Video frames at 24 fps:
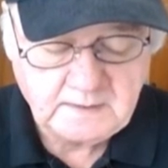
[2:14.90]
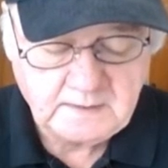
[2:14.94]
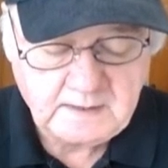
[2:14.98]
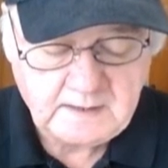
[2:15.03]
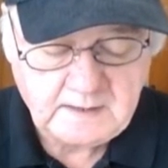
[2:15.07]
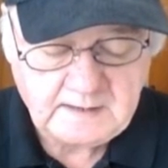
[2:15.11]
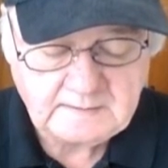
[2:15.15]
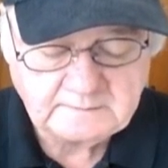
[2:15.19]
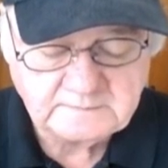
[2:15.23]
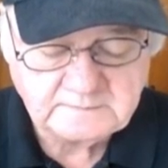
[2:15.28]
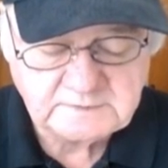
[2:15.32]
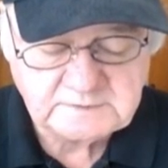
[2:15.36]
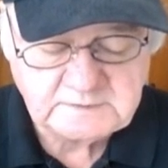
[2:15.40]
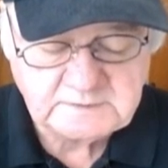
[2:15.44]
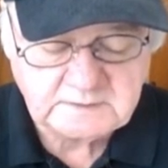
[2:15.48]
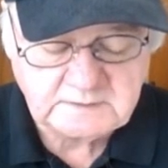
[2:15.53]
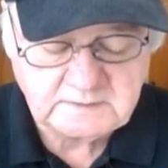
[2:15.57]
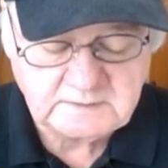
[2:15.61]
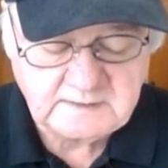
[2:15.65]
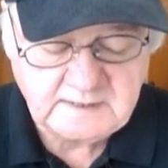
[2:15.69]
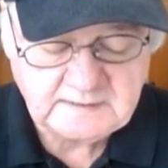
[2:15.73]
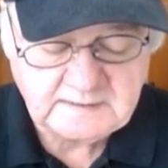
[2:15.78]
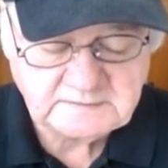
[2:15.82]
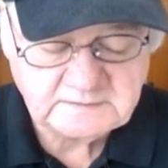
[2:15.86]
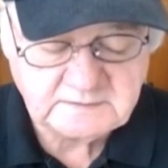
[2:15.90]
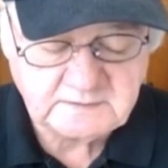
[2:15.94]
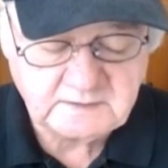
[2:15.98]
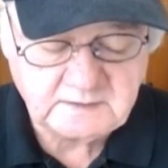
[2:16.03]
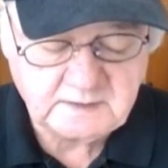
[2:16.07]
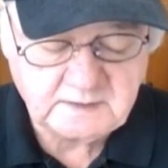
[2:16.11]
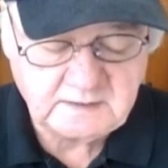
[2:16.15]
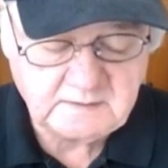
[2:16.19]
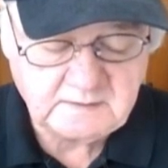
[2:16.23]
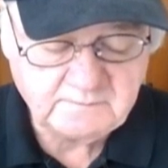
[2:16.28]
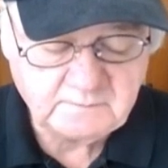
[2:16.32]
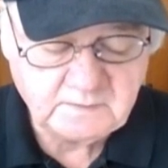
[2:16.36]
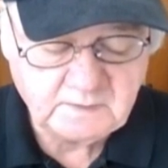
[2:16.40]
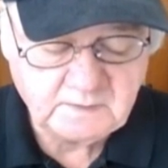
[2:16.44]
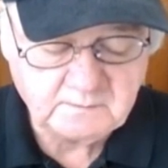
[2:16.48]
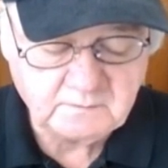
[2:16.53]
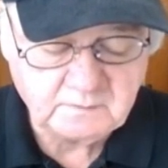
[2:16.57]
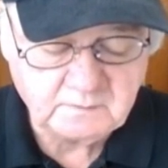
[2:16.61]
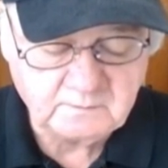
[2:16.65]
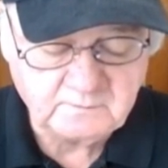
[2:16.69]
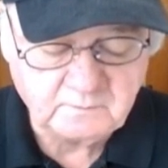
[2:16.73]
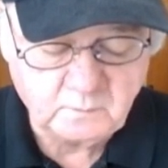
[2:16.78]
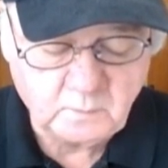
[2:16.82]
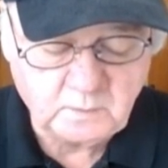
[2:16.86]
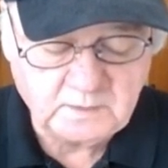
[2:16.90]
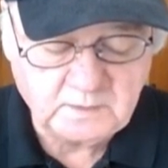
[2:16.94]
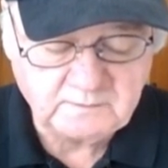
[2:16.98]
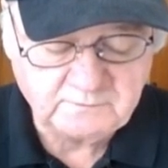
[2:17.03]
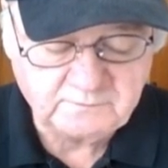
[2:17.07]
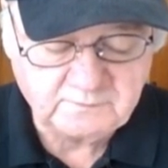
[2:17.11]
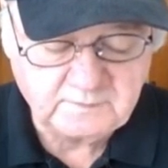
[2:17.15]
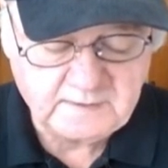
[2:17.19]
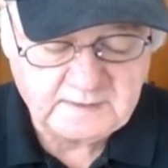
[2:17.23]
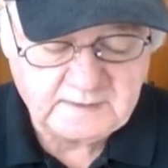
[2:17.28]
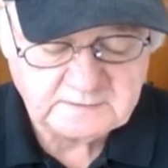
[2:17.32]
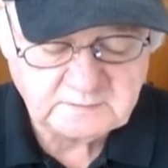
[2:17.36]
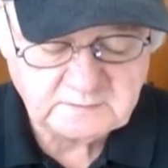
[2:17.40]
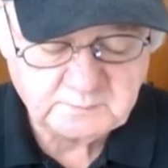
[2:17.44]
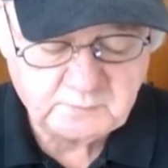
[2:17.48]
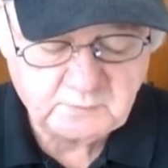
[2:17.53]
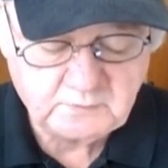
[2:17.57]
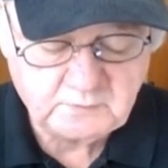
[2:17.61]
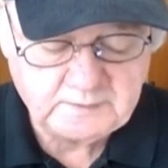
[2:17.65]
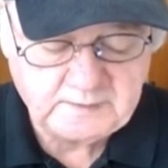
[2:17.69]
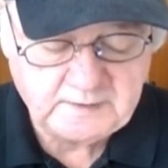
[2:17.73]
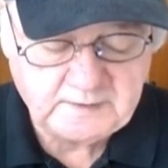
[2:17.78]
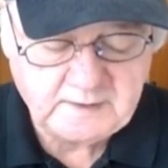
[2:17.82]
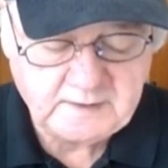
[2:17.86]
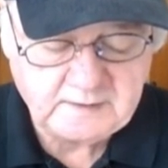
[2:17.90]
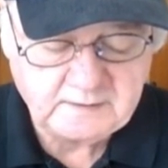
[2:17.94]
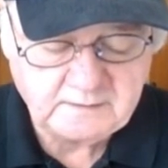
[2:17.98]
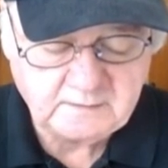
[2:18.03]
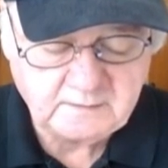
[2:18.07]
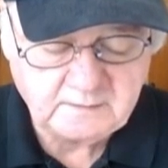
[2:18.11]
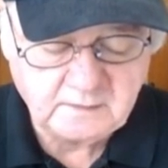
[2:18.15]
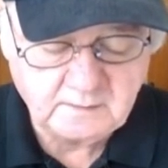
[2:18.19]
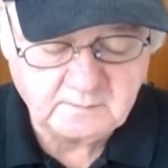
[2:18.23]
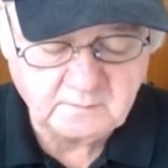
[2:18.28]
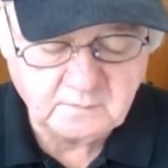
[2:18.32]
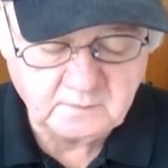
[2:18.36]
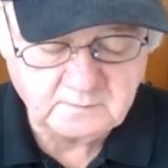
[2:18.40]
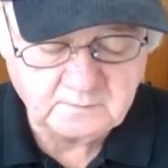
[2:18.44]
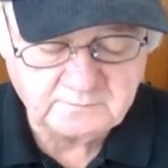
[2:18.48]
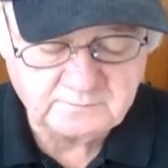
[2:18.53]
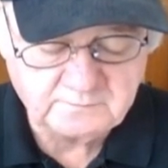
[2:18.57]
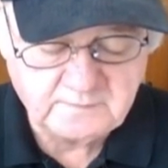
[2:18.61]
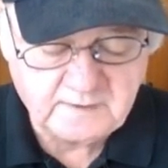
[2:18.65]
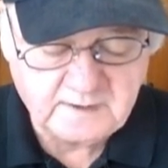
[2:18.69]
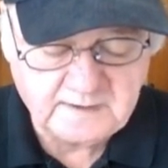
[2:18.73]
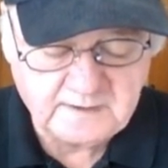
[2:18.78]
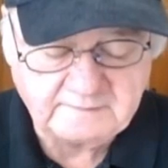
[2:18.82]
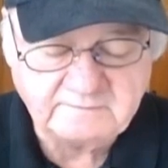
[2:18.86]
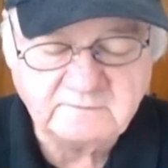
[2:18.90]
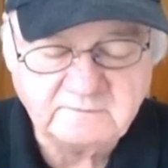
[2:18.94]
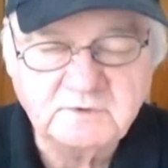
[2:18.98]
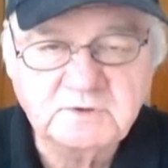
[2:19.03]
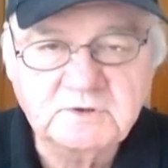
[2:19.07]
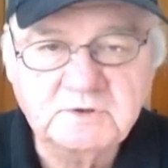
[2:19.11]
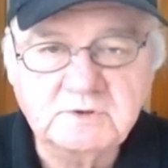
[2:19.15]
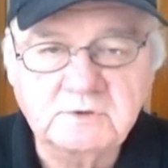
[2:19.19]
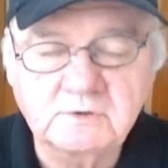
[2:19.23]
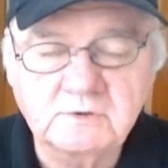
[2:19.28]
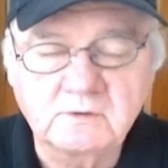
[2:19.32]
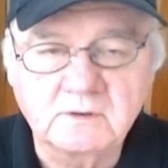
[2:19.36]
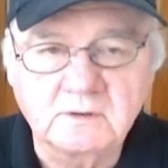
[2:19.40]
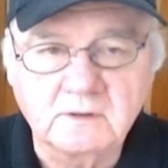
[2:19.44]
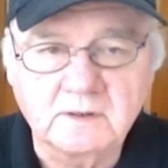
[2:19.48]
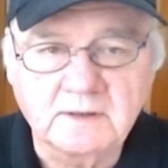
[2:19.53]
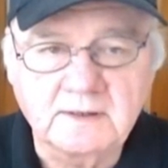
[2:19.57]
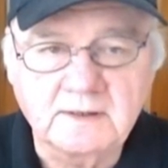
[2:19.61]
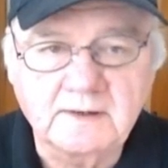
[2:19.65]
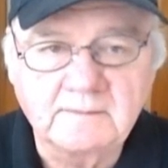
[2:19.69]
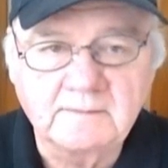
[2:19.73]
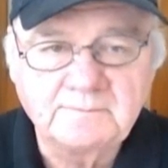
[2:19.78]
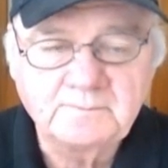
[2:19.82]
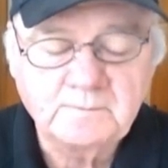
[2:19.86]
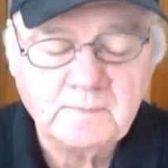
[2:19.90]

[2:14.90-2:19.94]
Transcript: Hamzing Destiny, number 1, Flashpoint, and number 5, Sterling